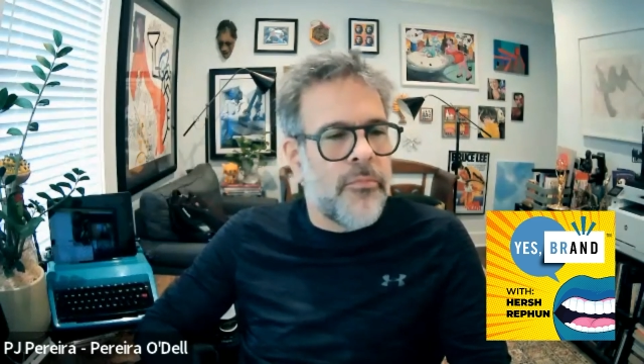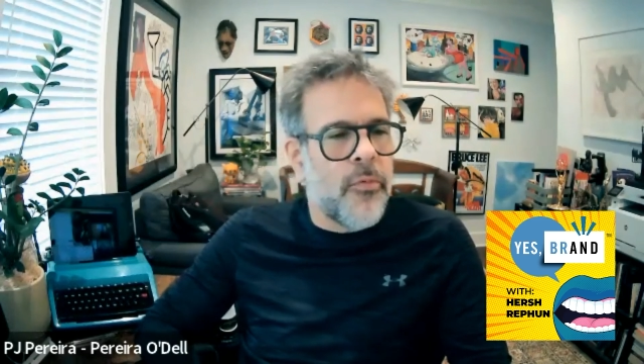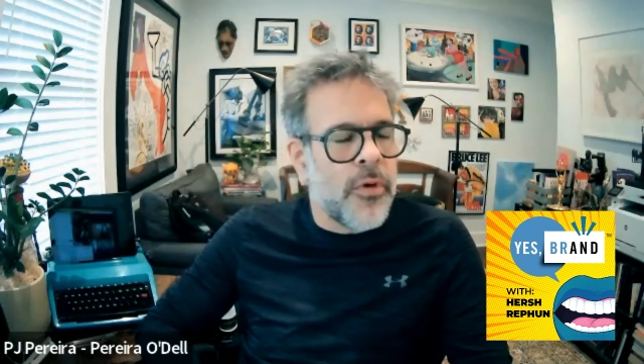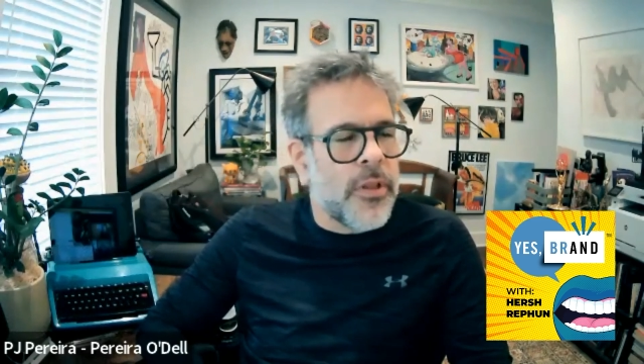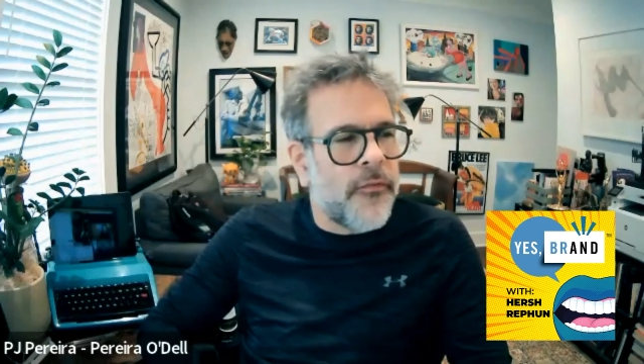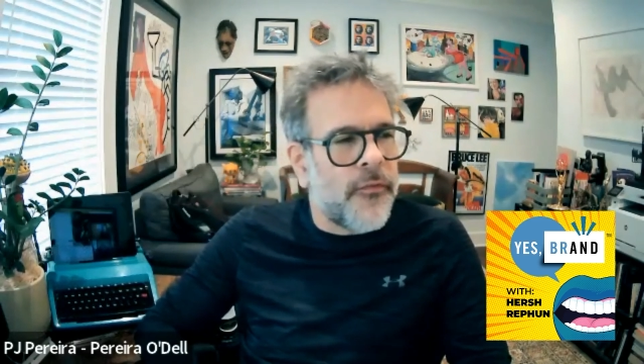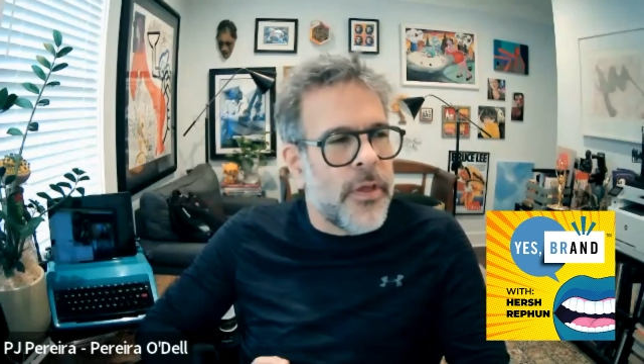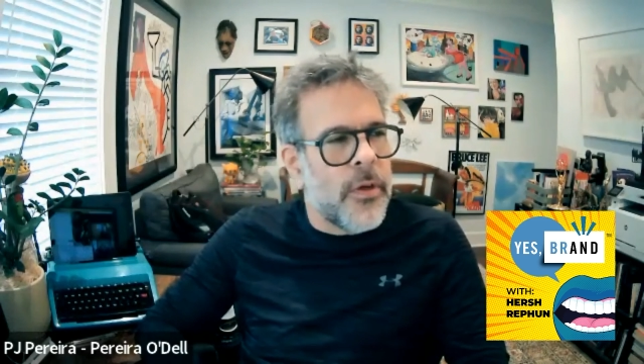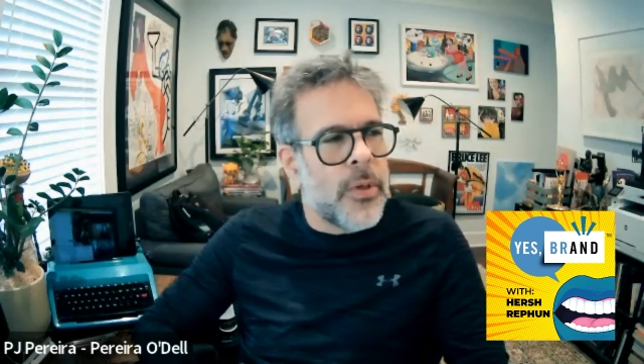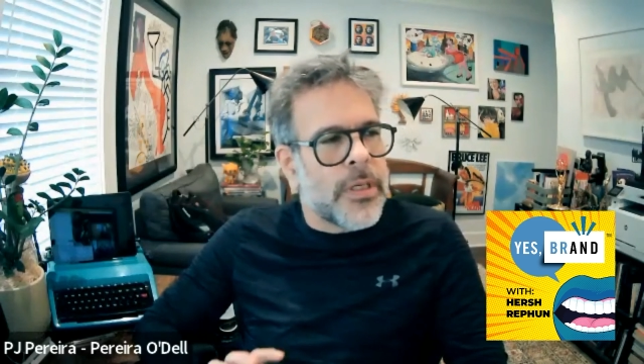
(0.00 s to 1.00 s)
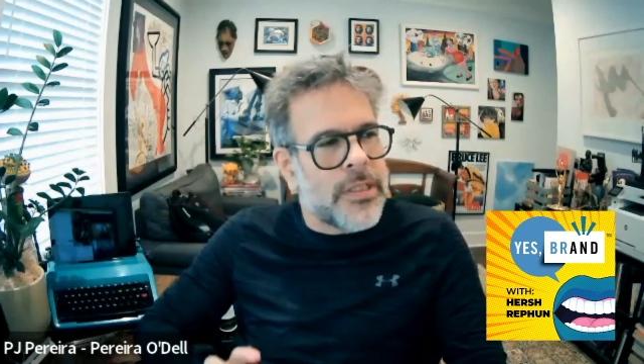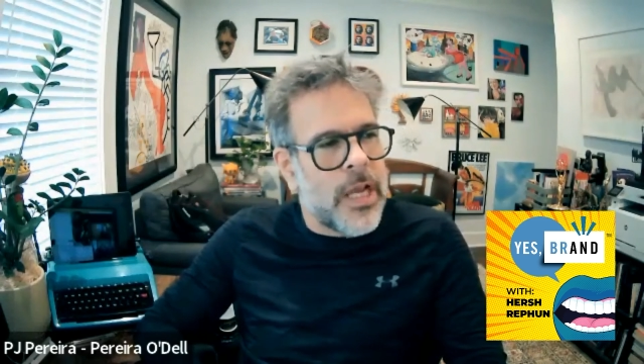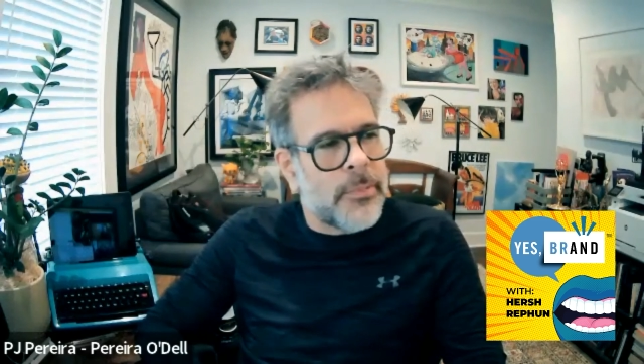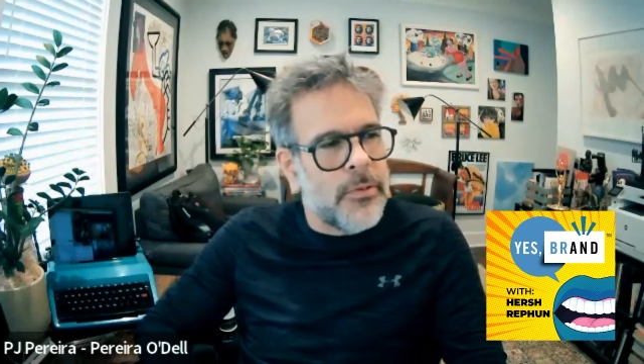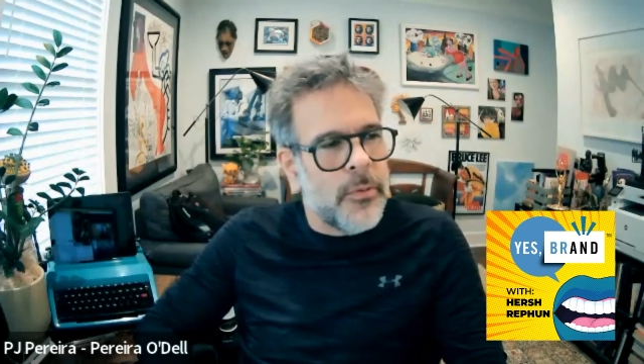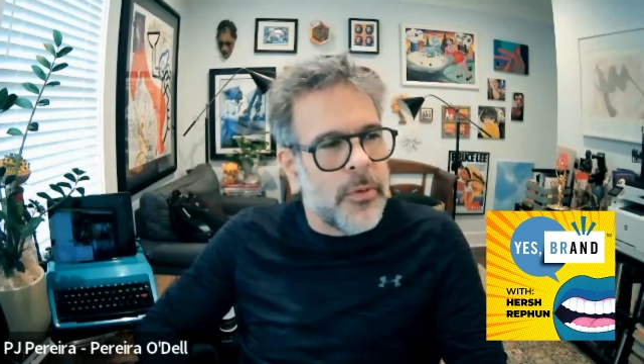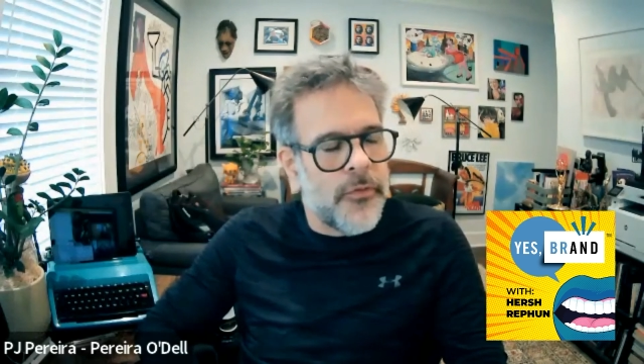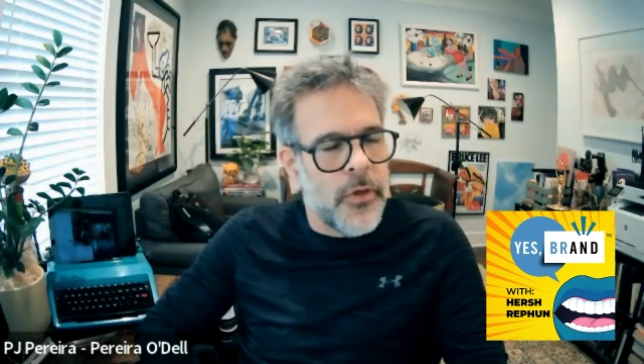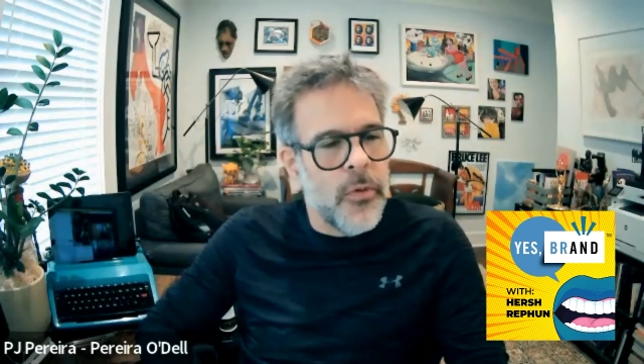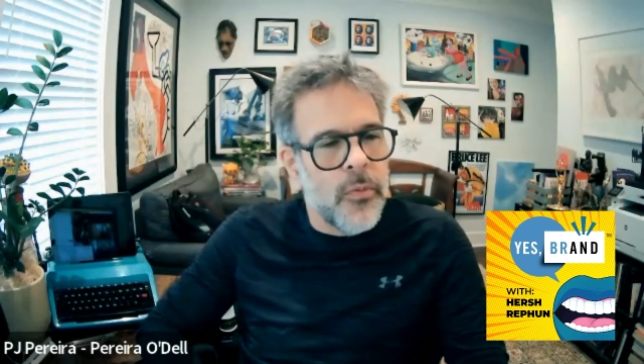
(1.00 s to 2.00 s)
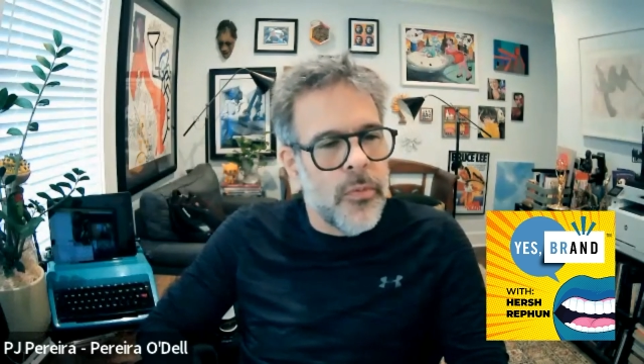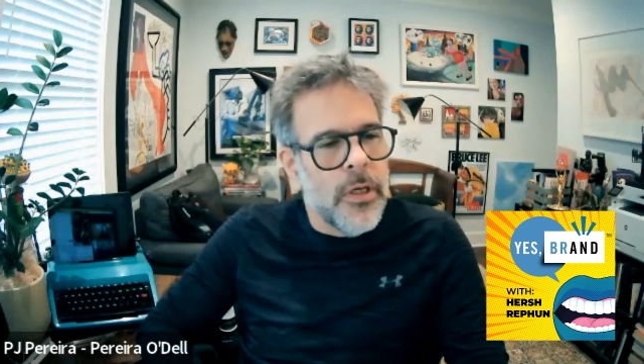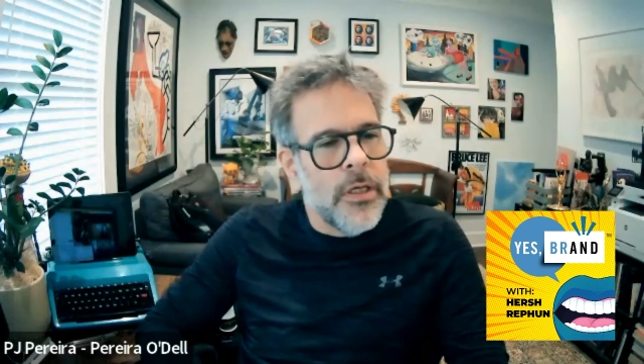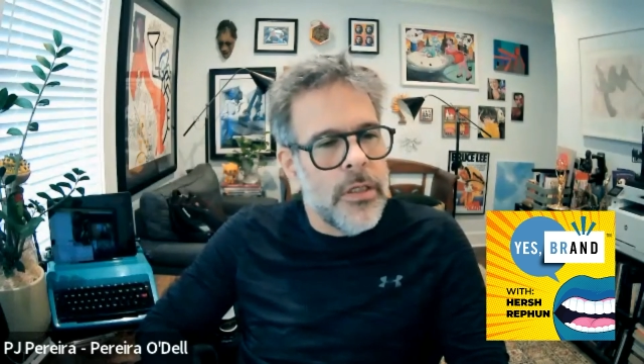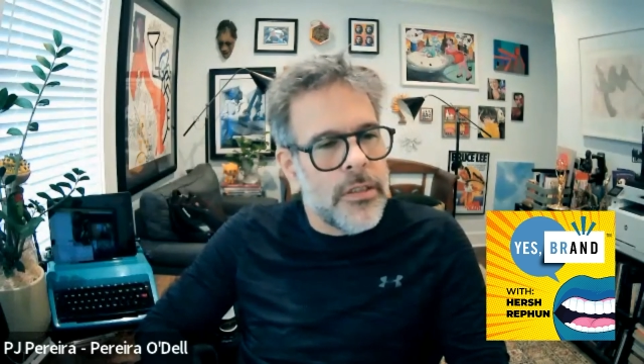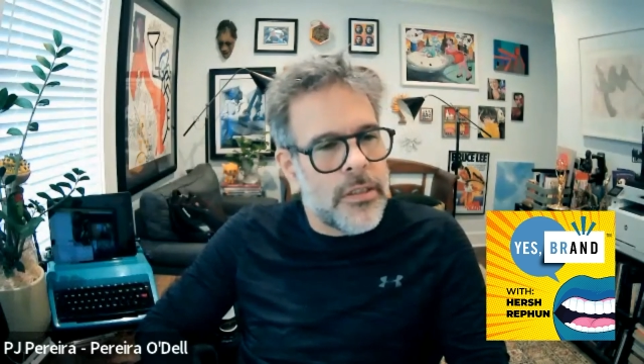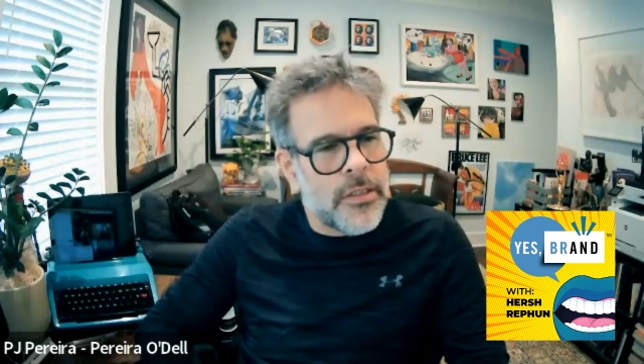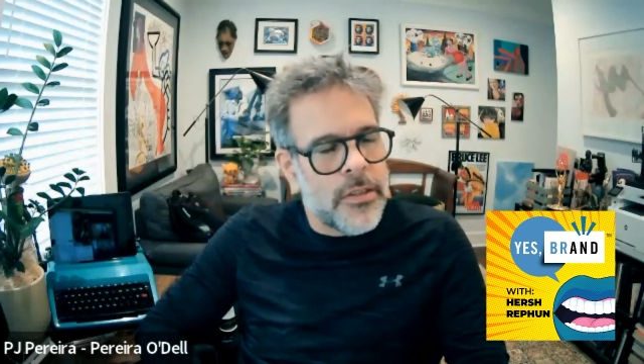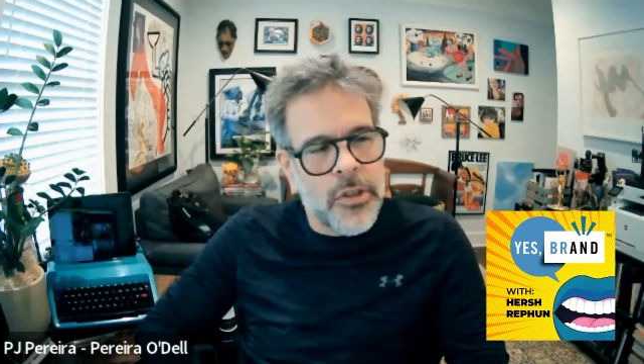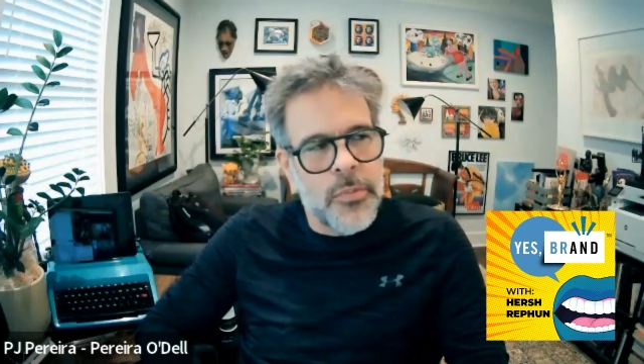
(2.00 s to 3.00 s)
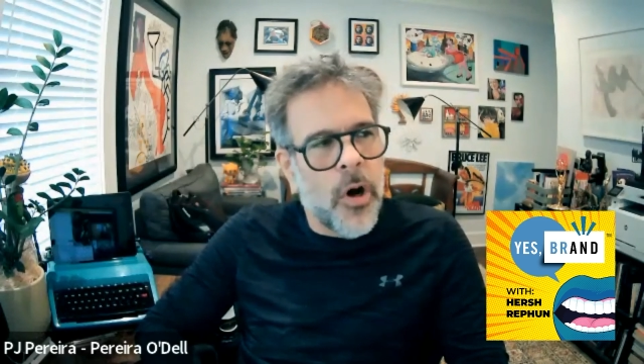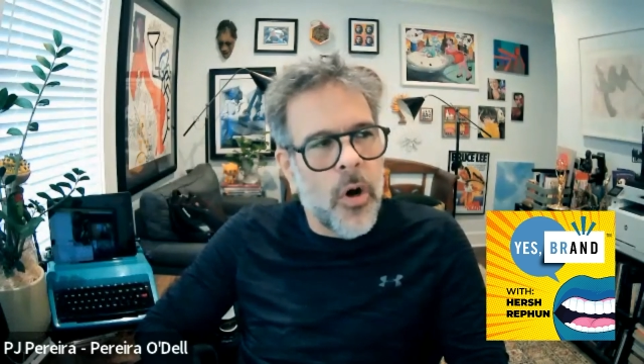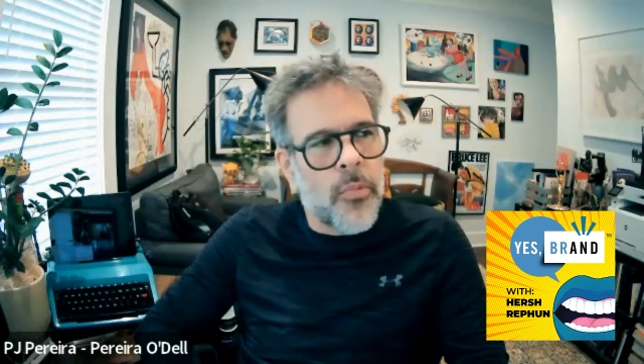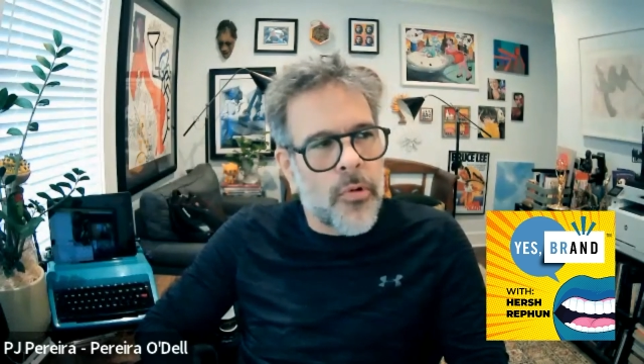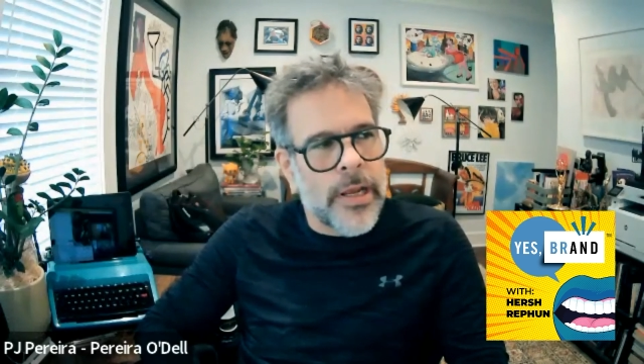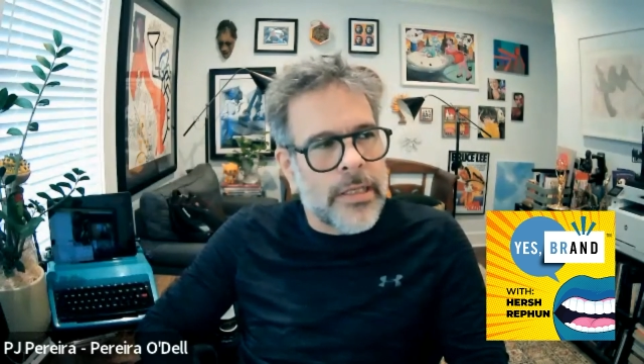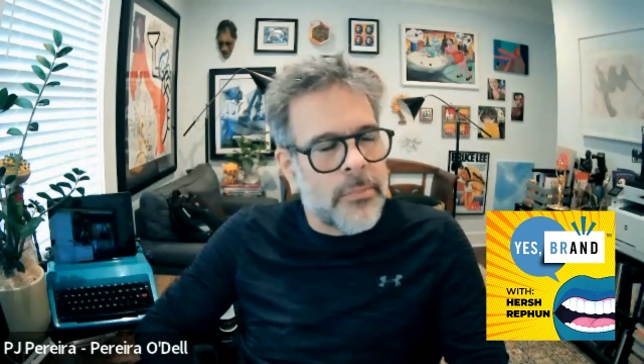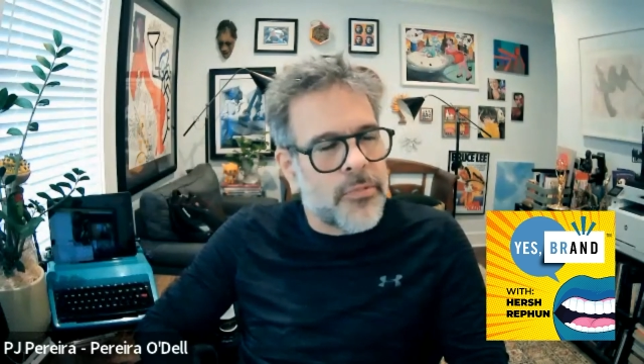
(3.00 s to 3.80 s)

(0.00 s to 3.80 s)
with a few exceptions, with a few small breaks.